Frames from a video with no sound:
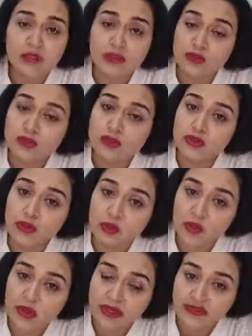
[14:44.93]
you should
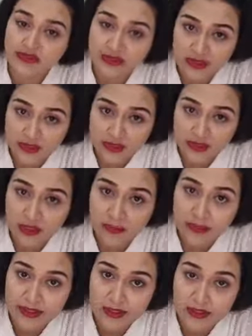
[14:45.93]
go and visit your
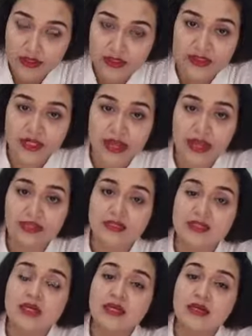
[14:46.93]
dermatologist,
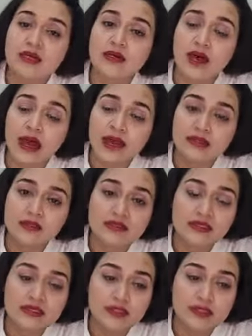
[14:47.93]
as
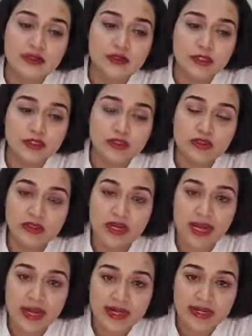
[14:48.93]
this pustular
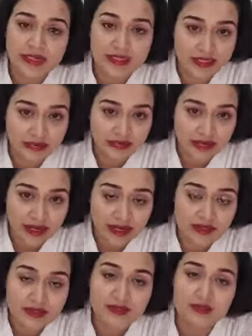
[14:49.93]
acne
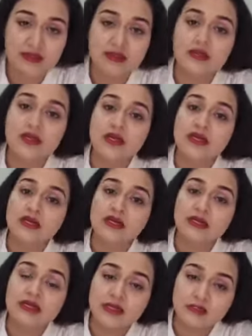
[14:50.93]
requires
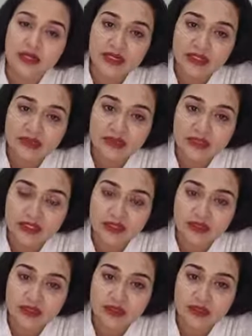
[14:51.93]
treatments which
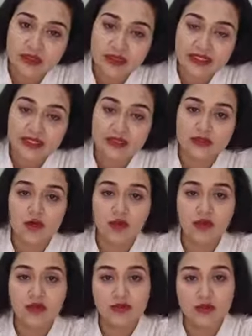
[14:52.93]
is based
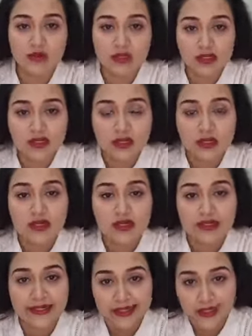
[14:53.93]
on oral
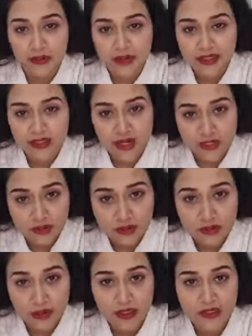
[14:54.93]
retinoids,
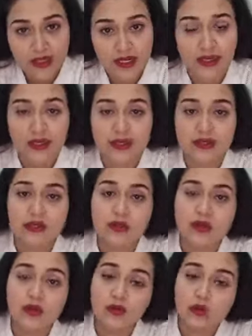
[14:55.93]
isotretinoin, and
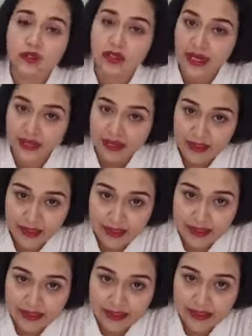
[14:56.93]
oral
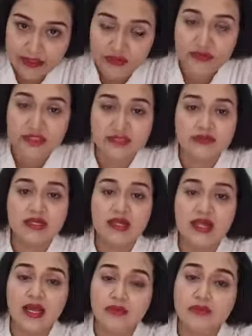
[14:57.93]
antibiotics, which will
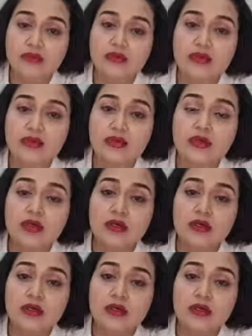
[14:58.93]
help you to